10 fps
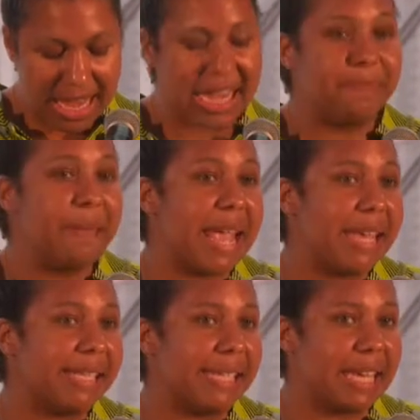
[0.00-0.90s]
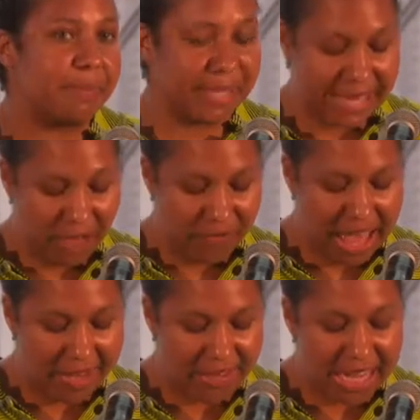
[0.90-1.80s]
It may seem
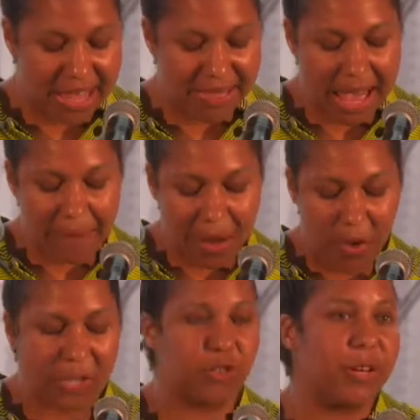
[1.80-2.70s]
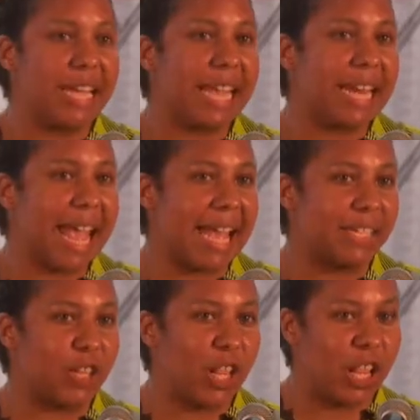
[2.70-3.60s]
self-evident that poetry can
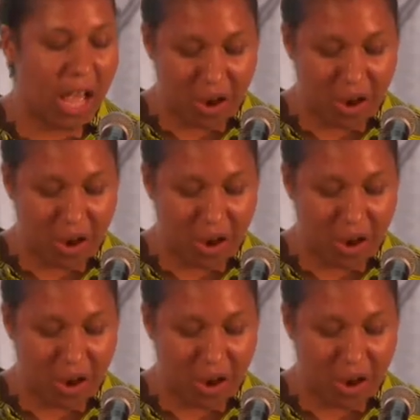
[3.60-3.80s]
handle